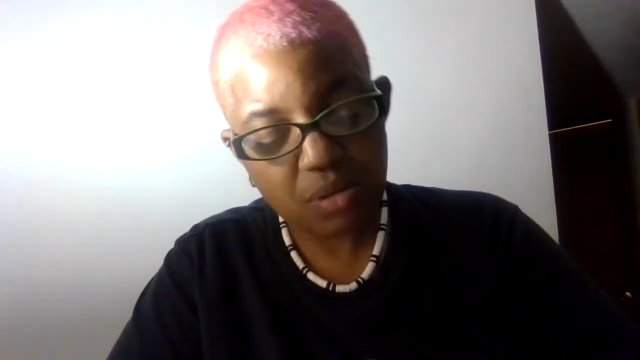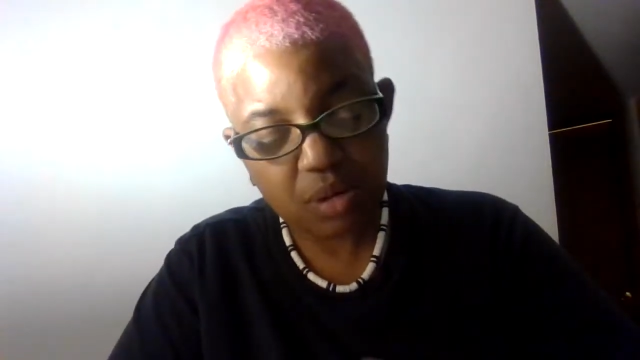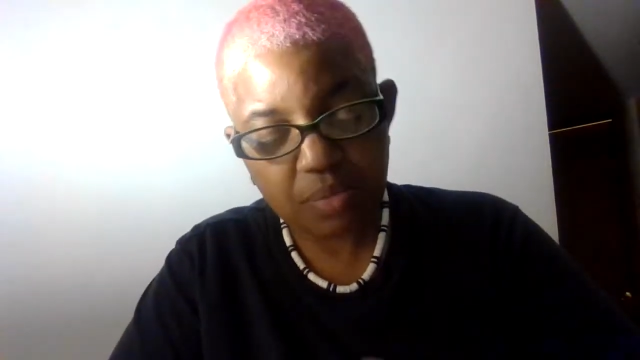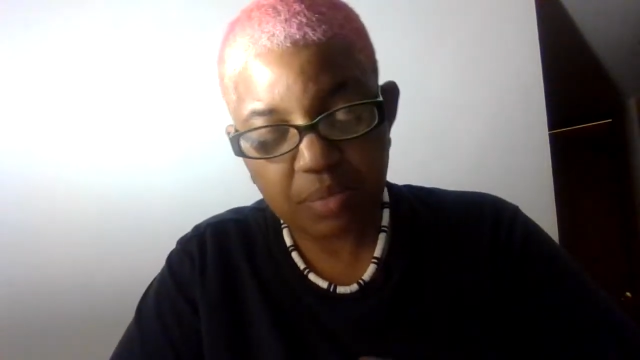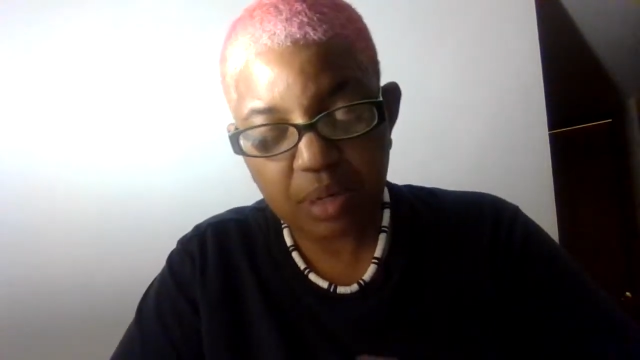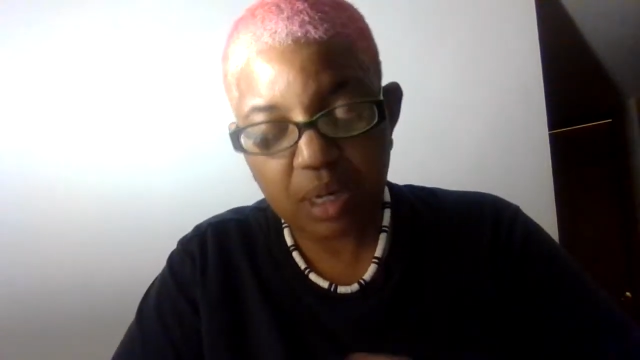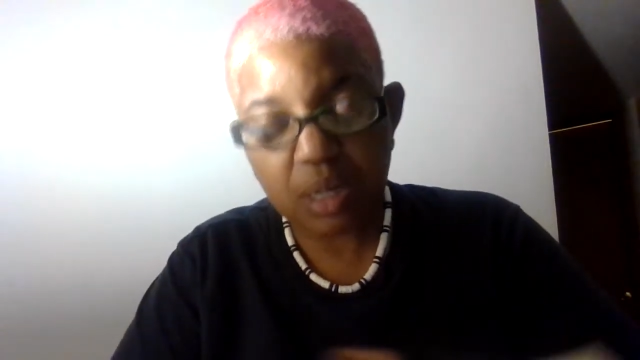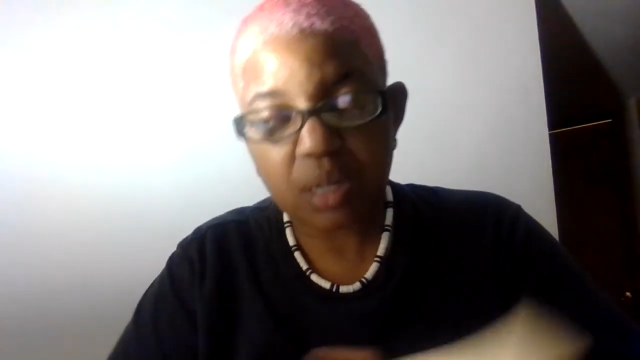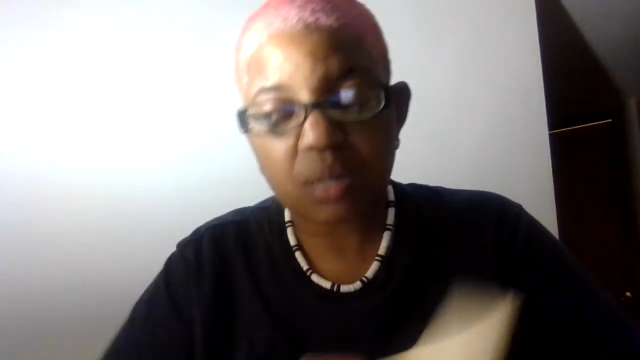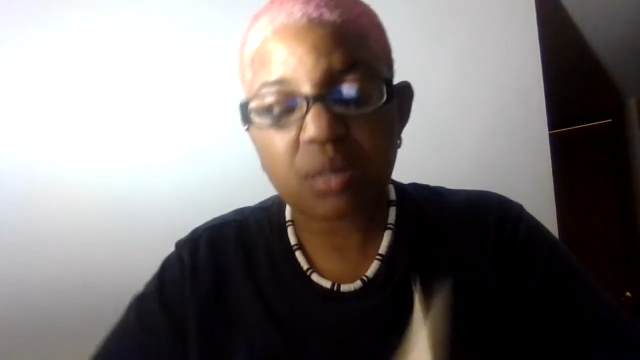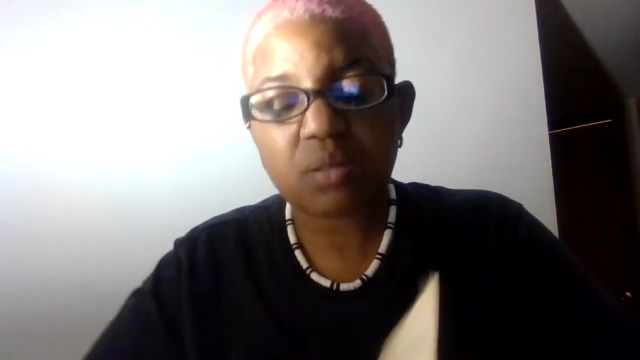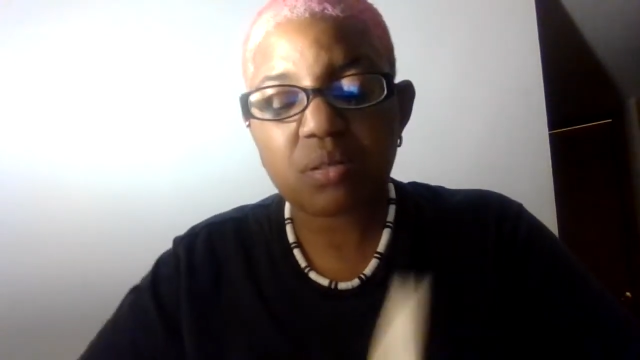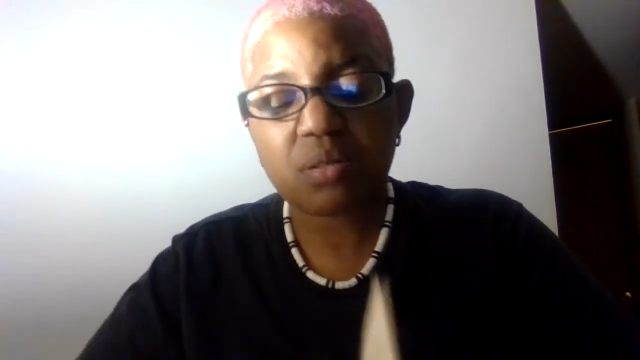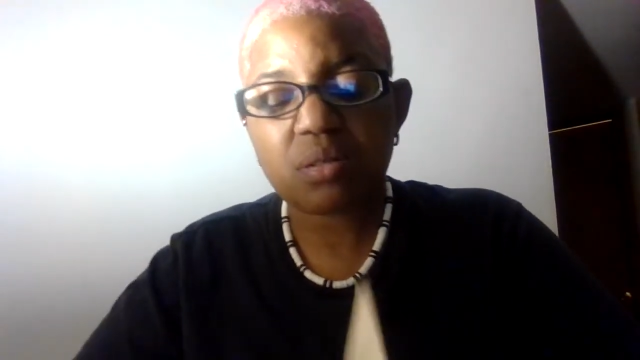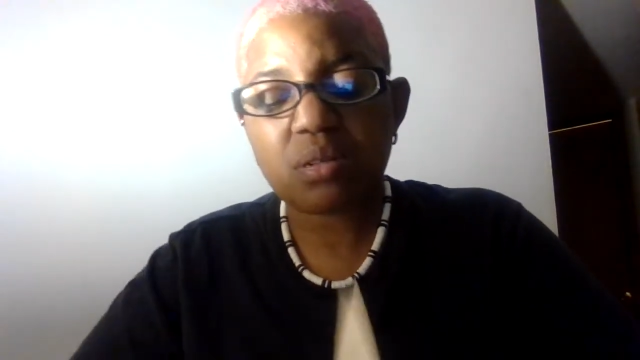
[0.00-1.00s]
I'm not
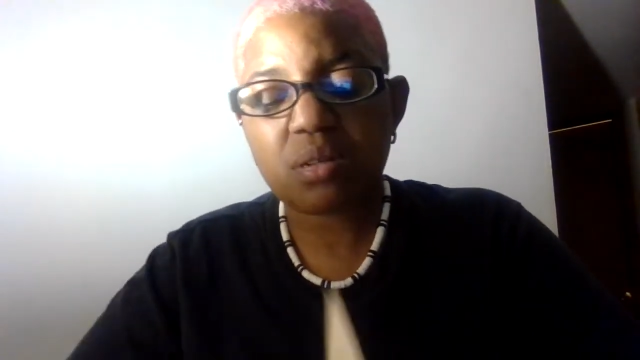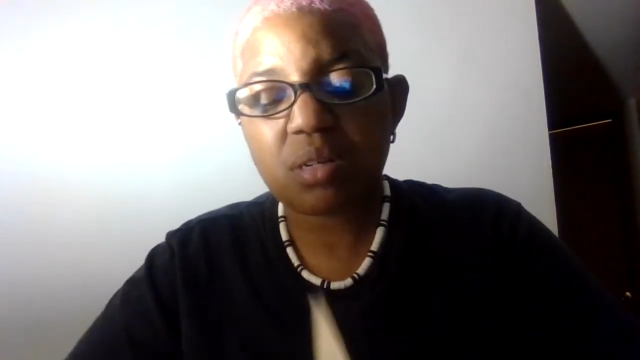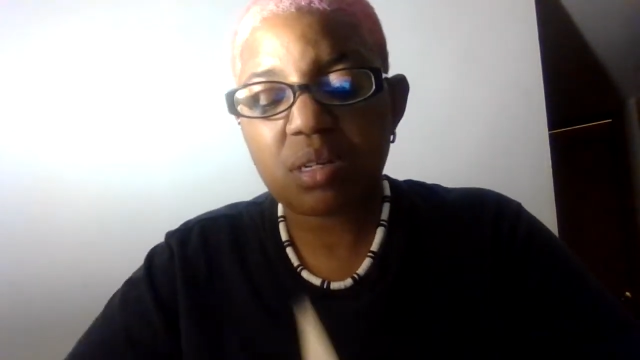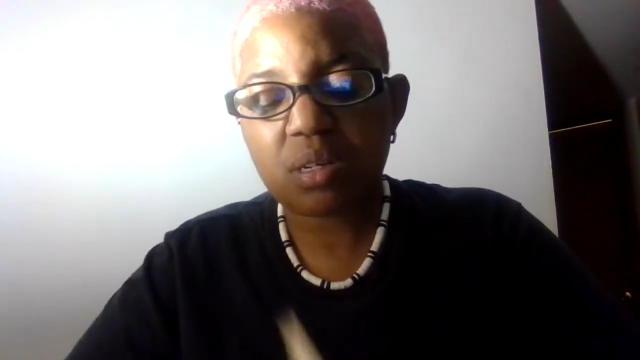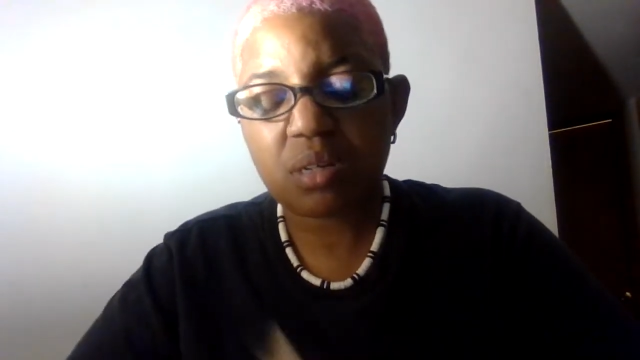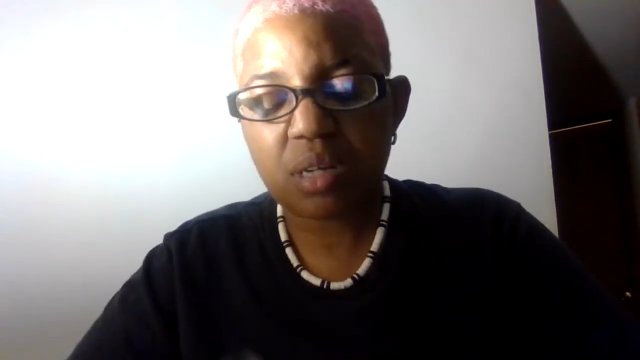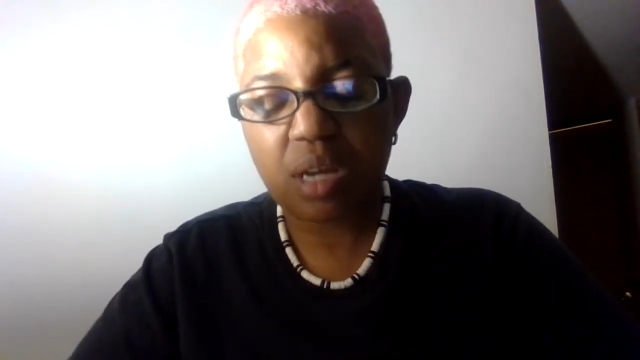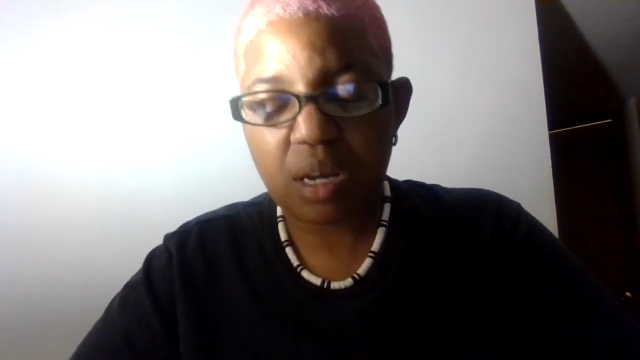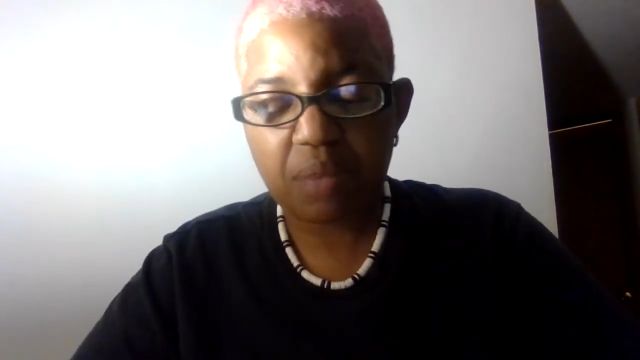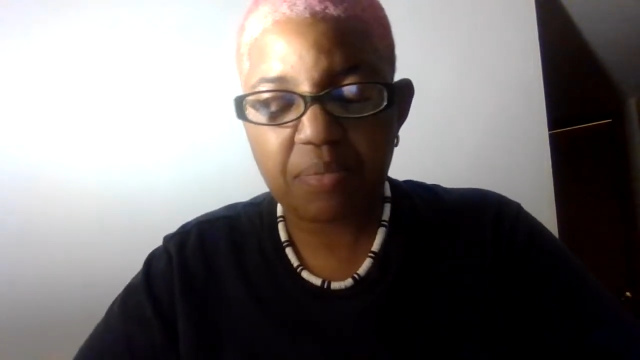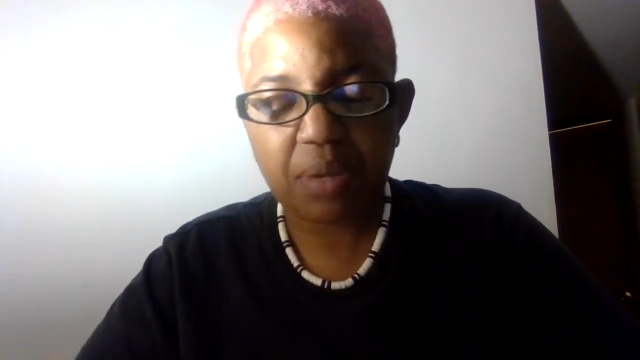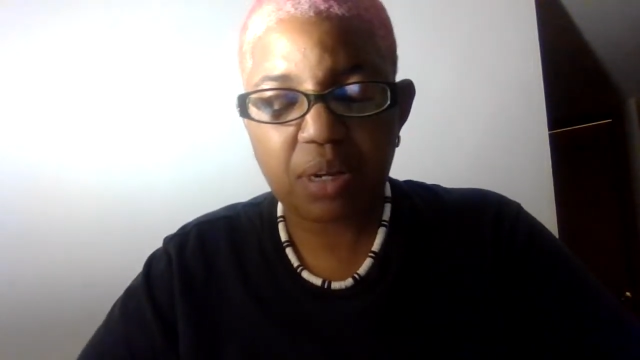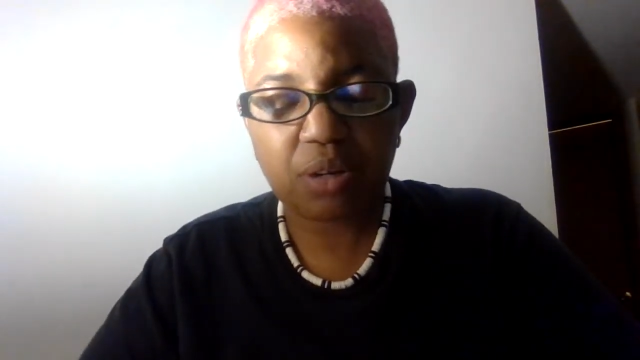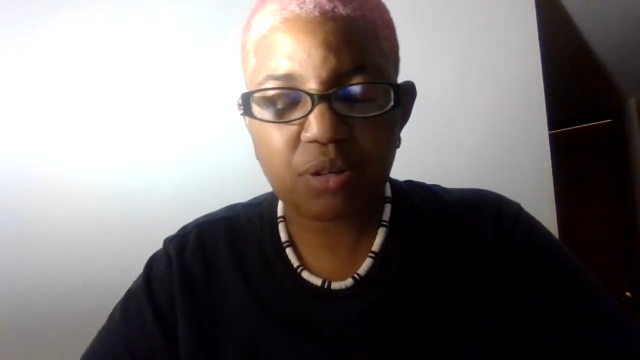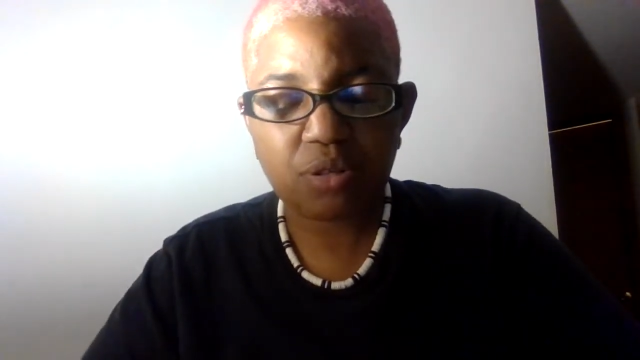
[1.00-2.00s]
gonna gotta
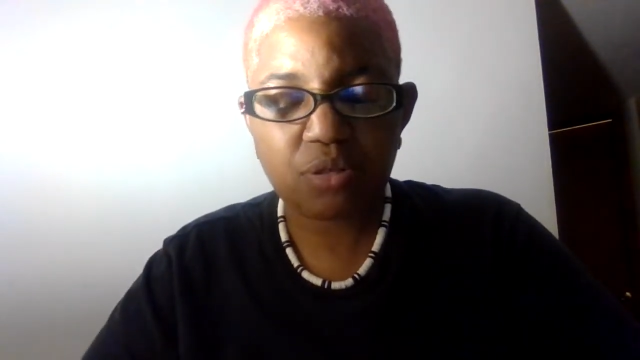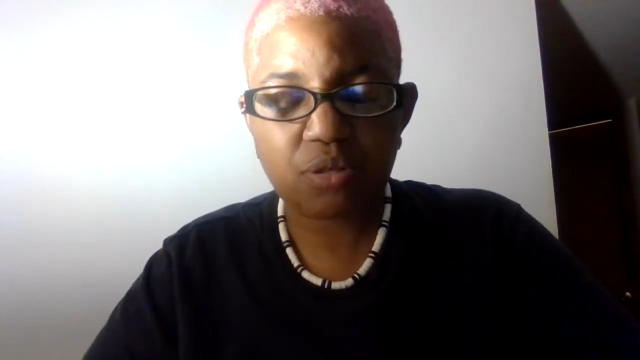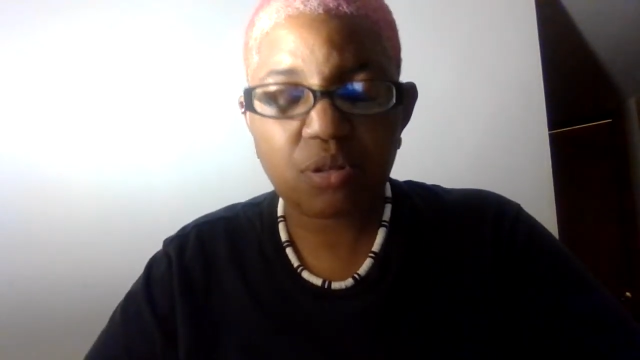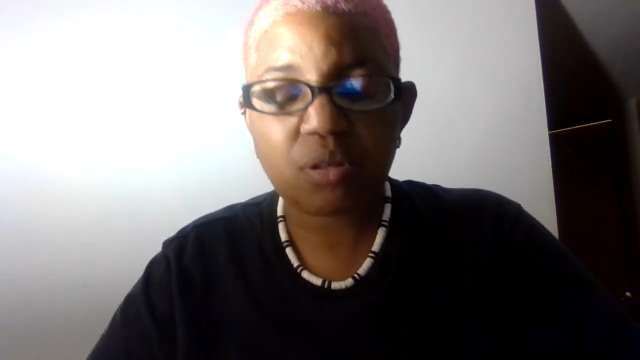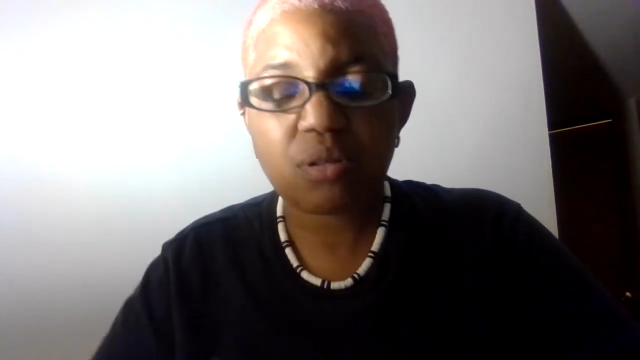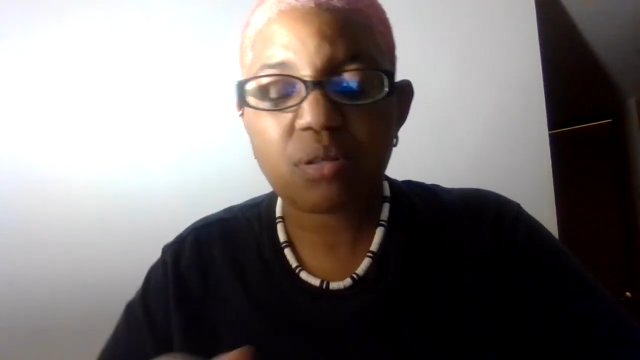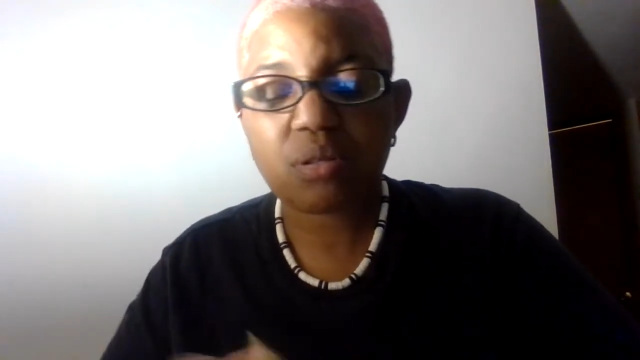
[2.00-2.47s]
make sure.